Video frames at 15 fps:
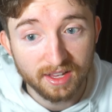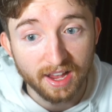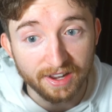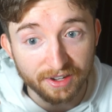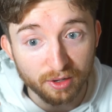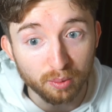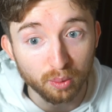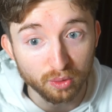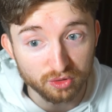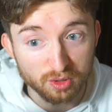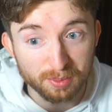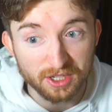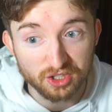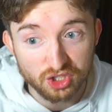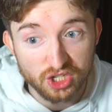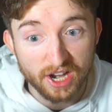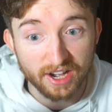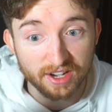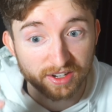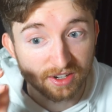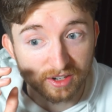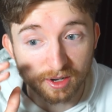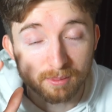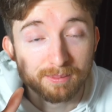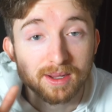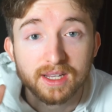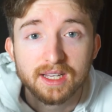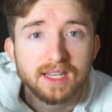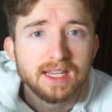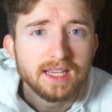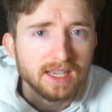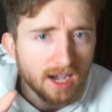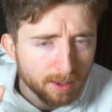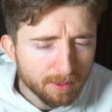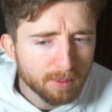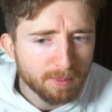and then it will also be a check, and then I'm in